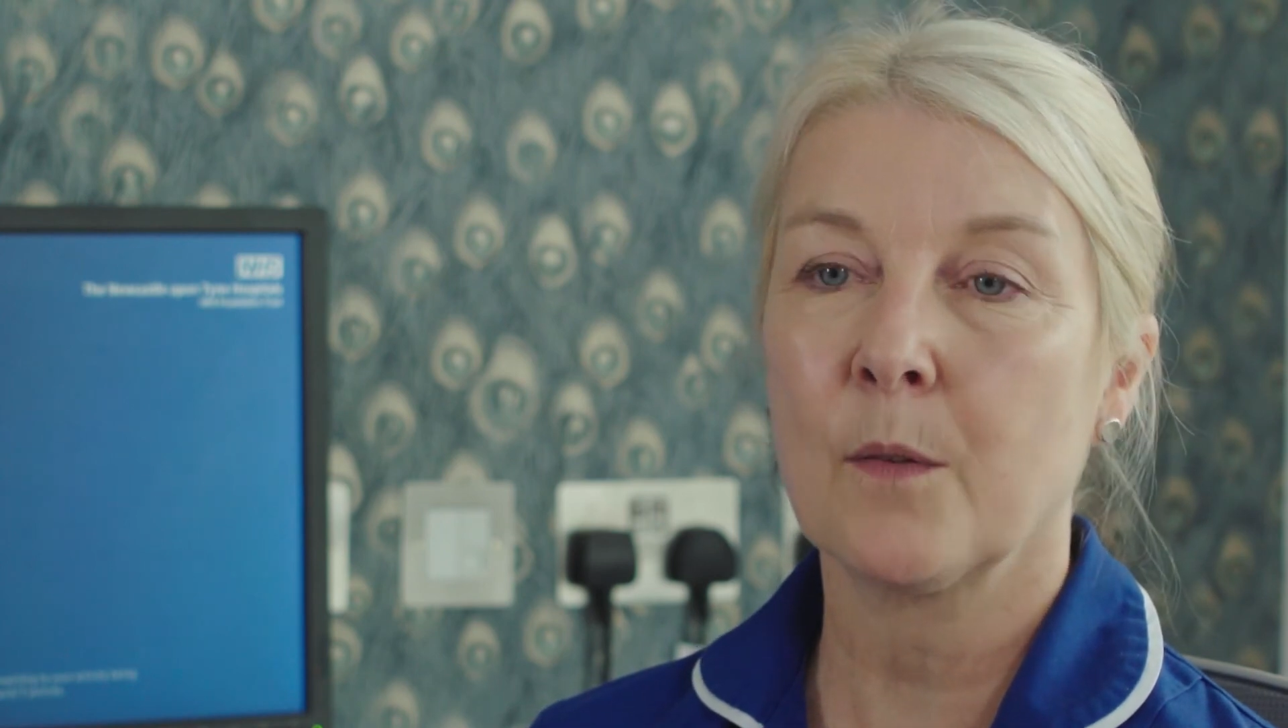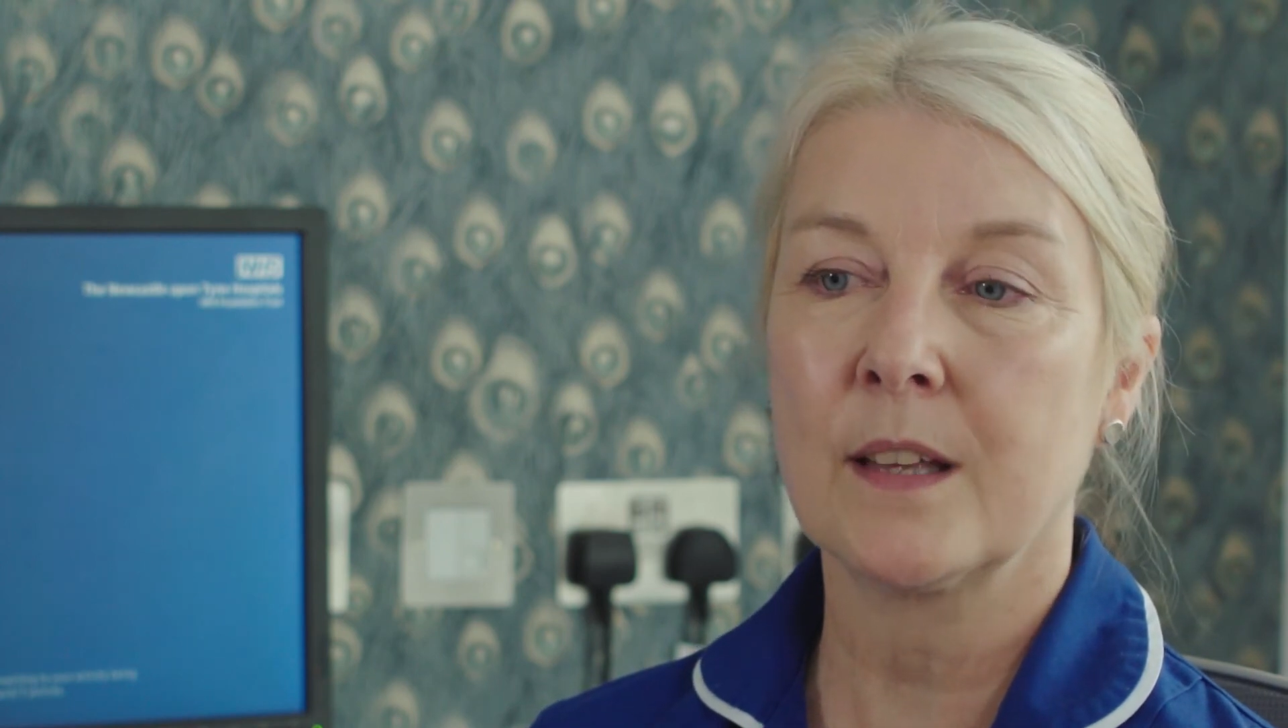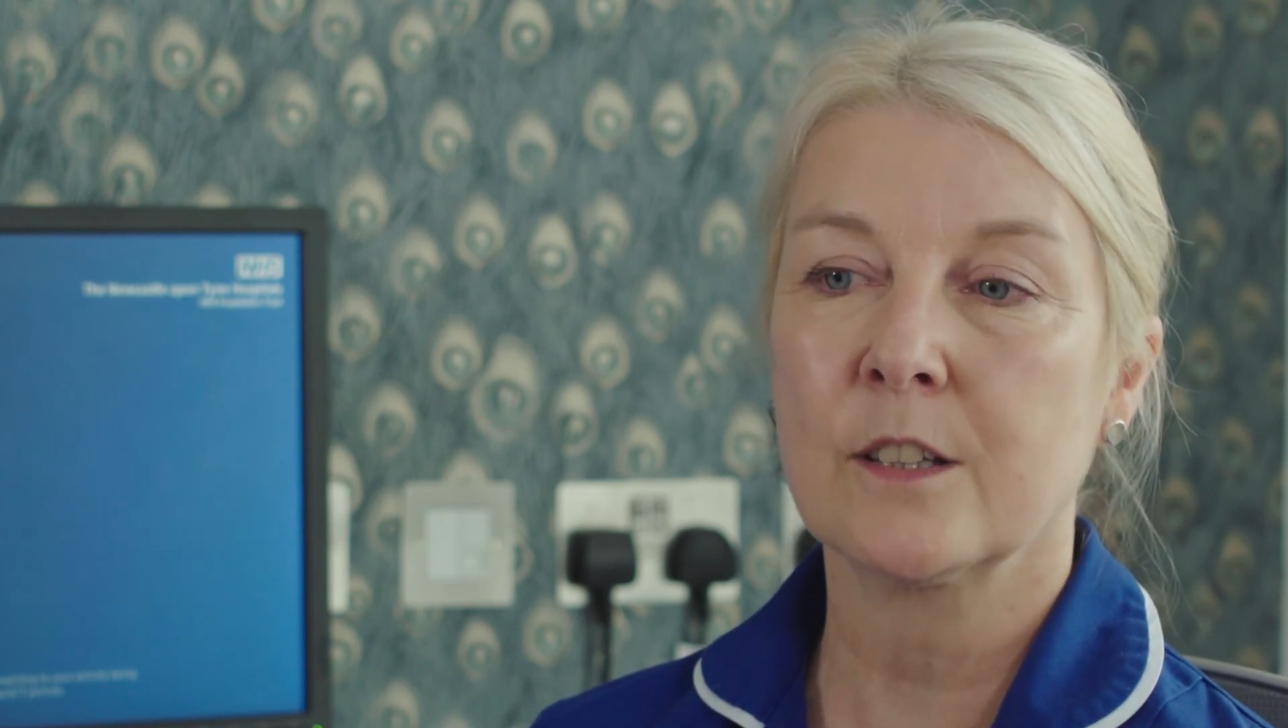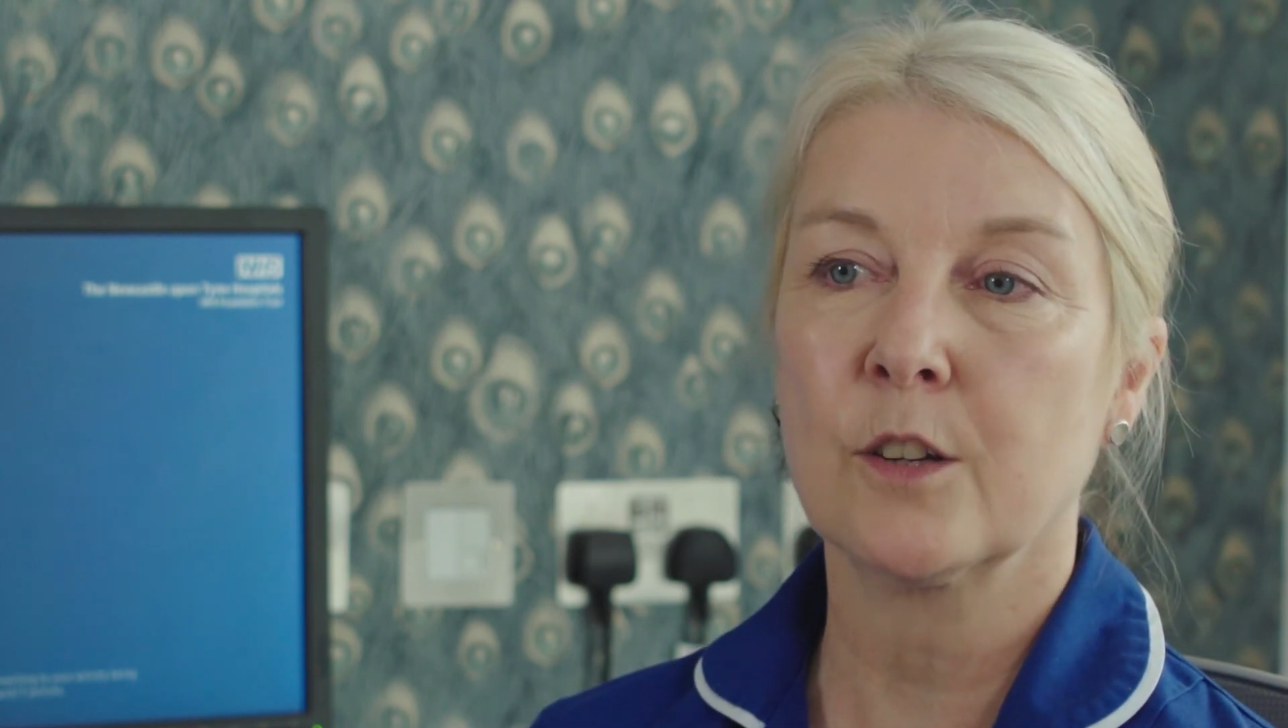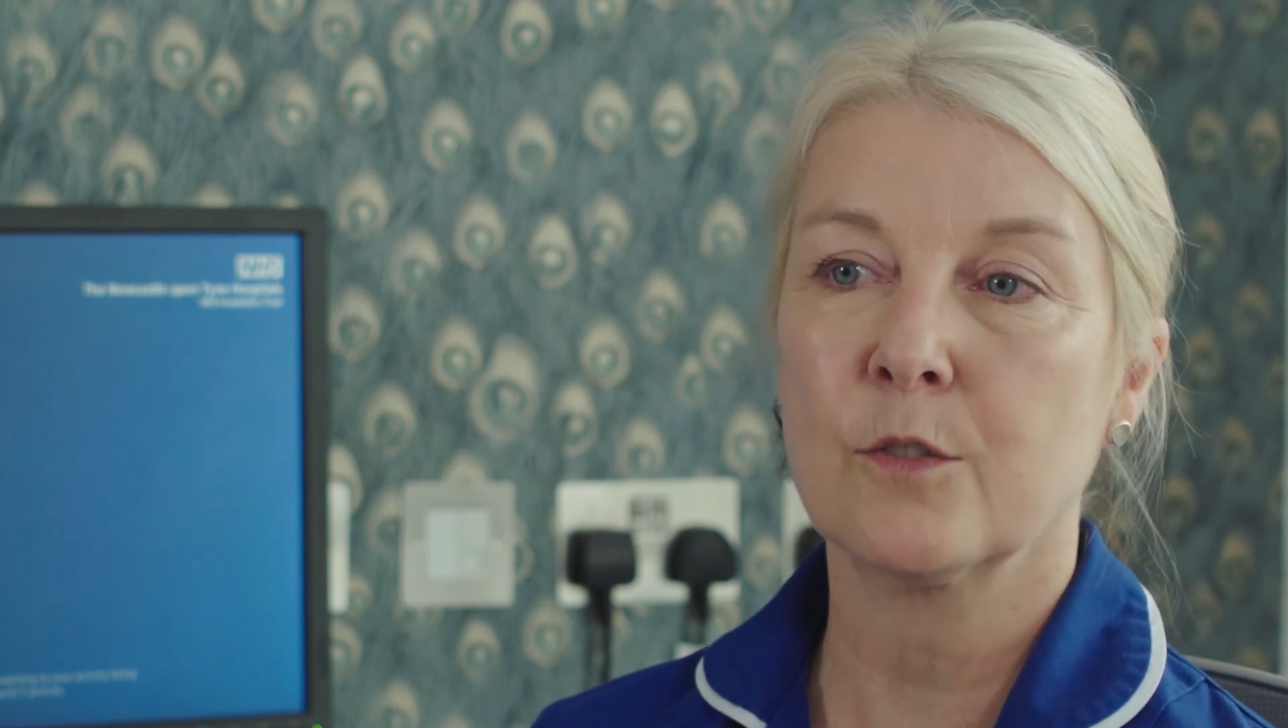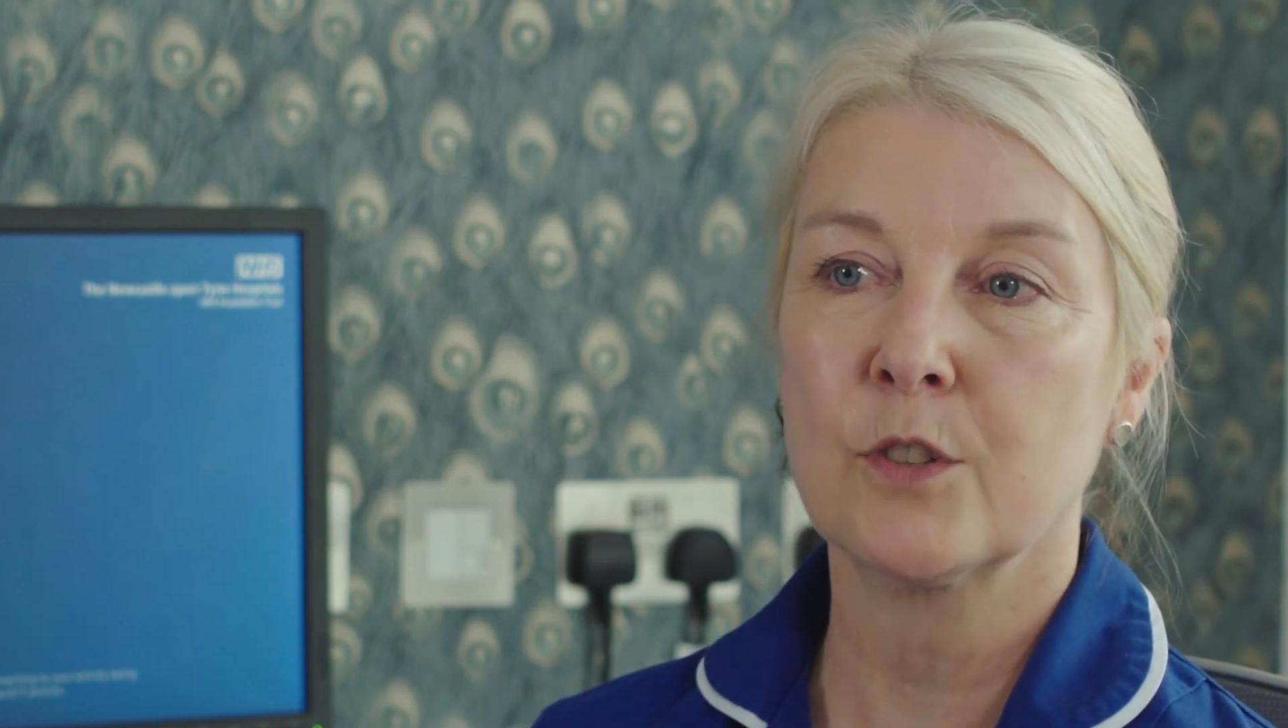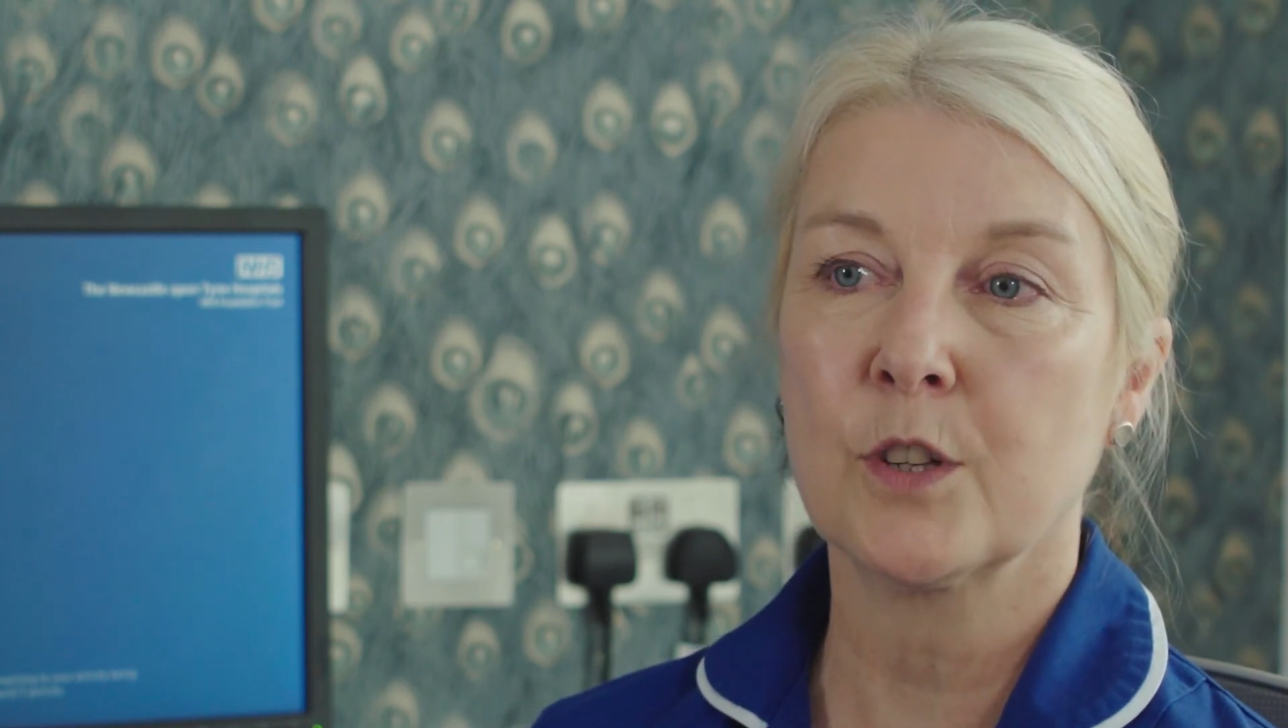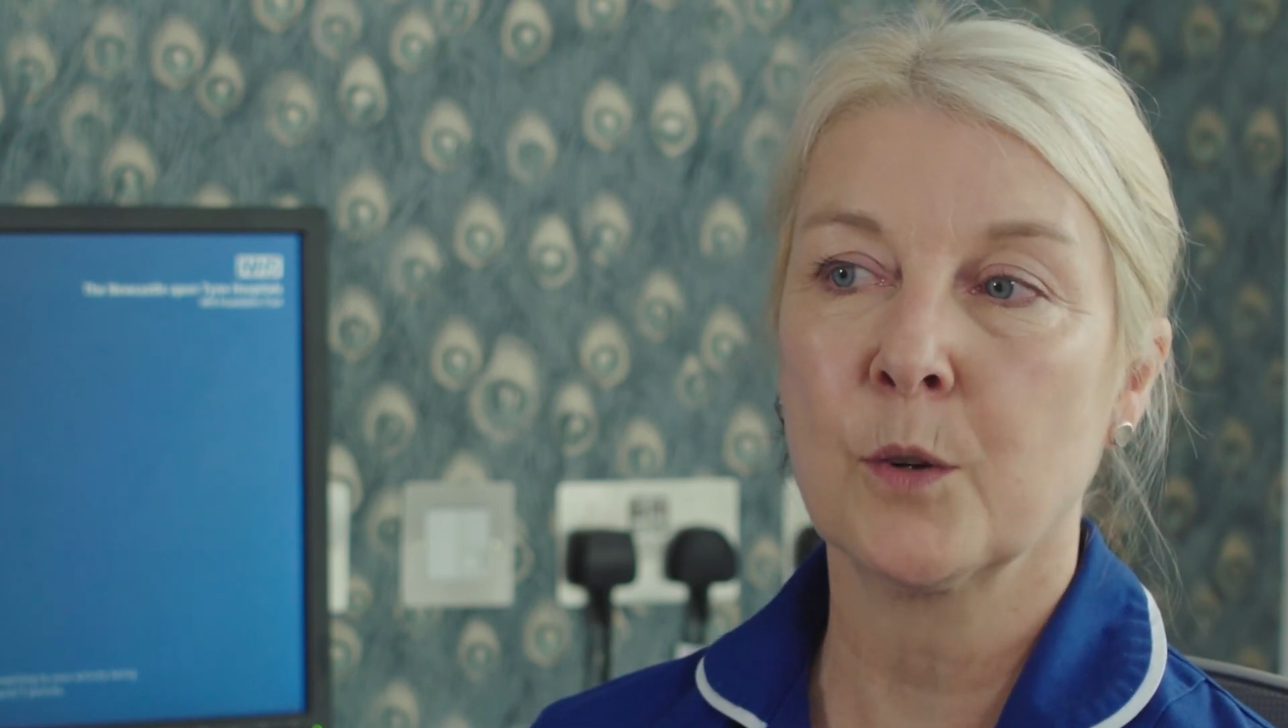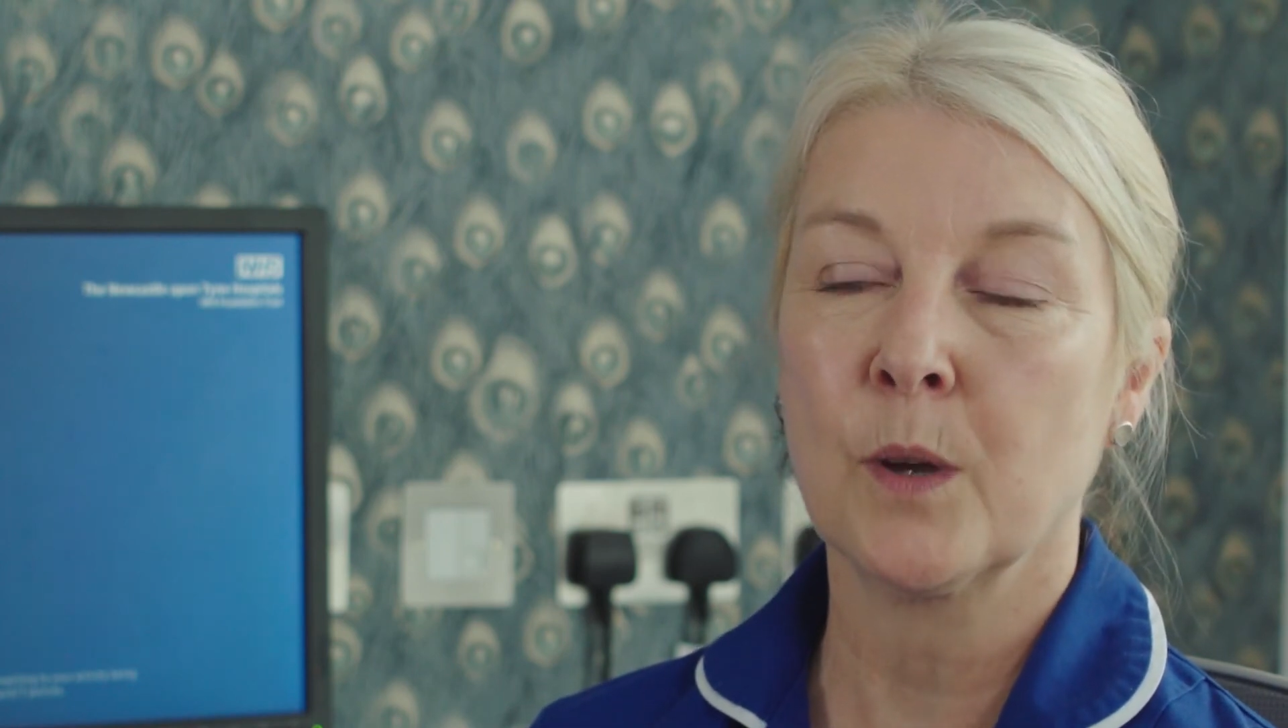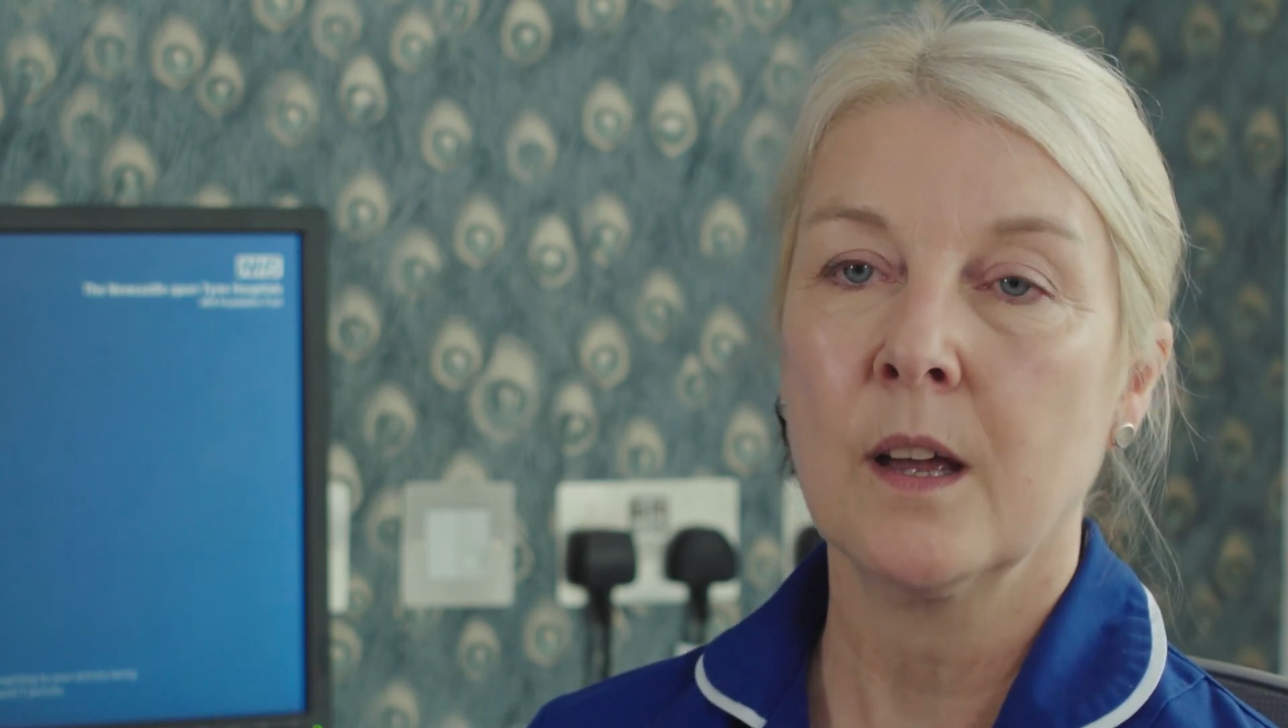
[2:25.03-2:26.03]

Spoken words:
that's going to